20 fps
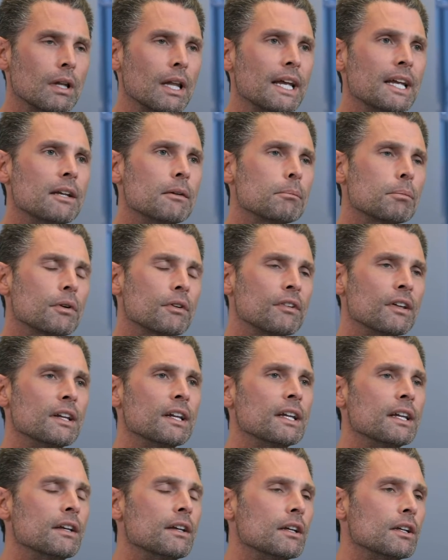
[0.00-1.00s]
Elaine
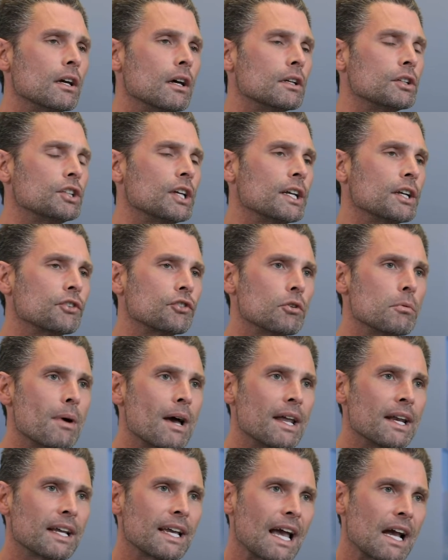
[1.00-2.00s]
presented, she had a
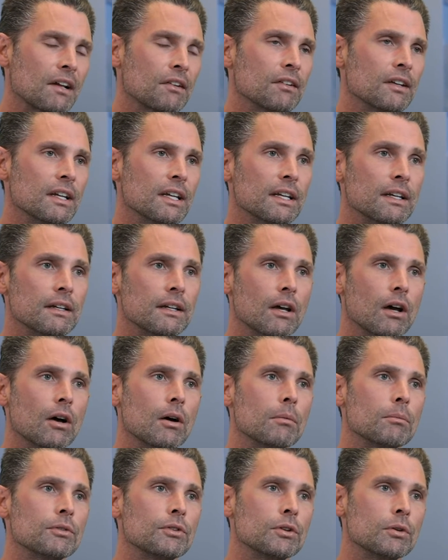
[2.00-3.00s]
traumatic accident
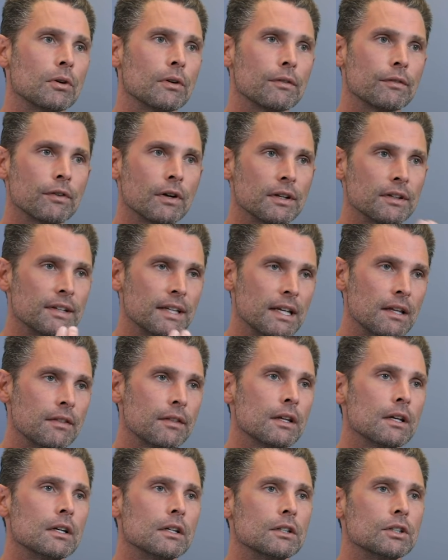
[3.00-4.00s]
to her front
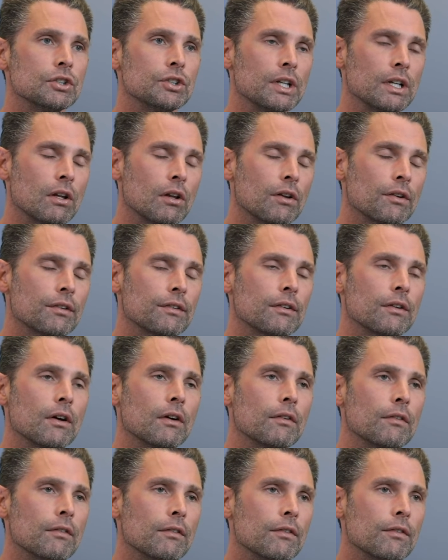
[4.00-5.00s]
teeth. She lost
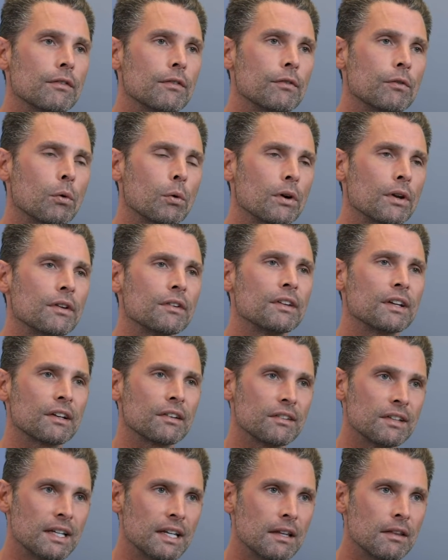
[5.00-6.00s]
4 to
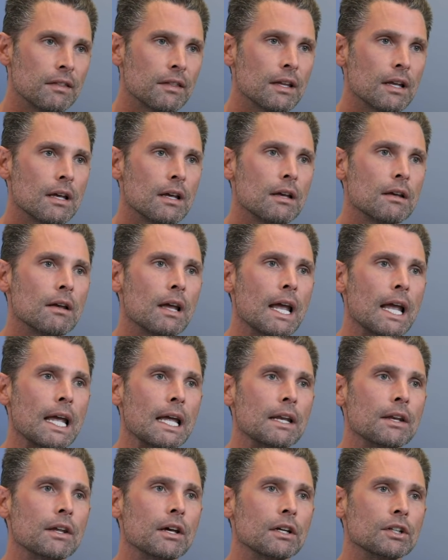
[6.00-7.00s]
6 teeth,
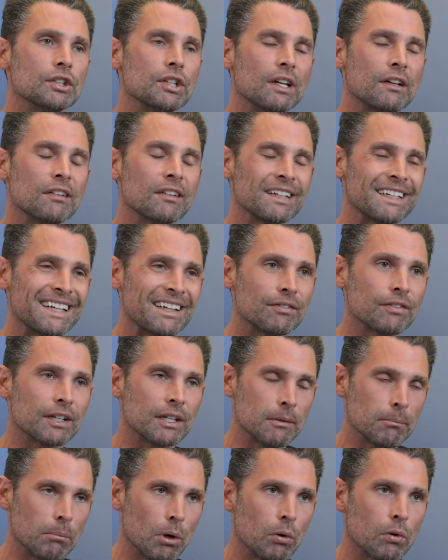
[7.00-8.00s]
and she had
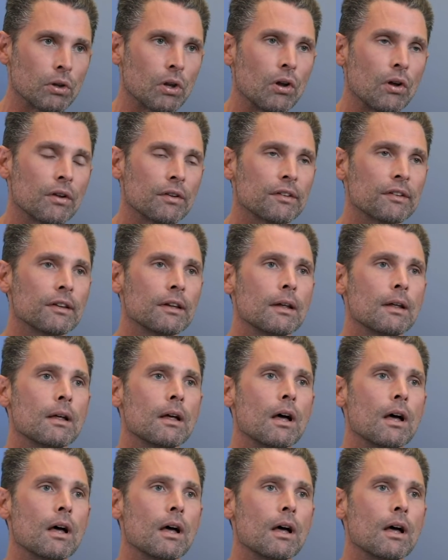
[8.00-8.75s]
significant bone loss.